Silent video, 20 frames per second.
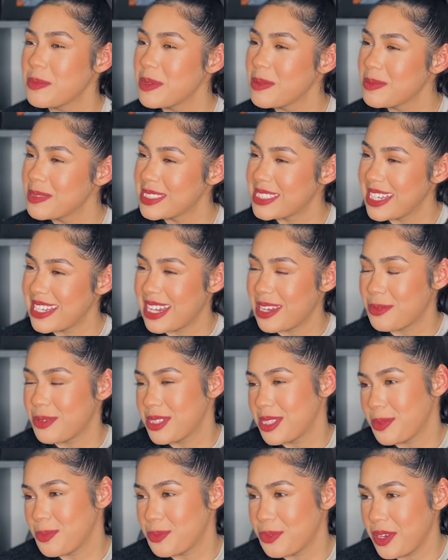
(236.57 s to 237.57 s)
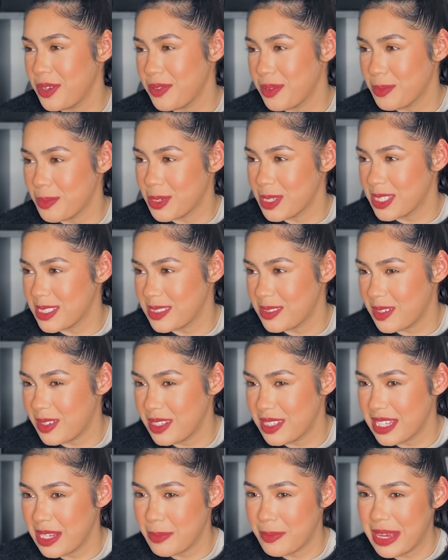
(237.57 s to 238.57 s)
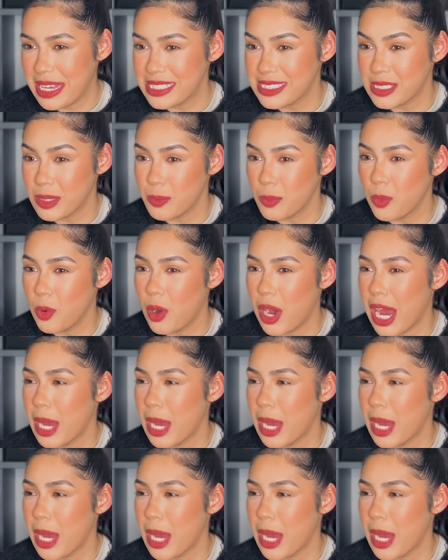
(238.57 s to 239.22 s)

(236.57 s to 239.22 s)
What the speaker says: people say that with the breathing monitor, it makes them more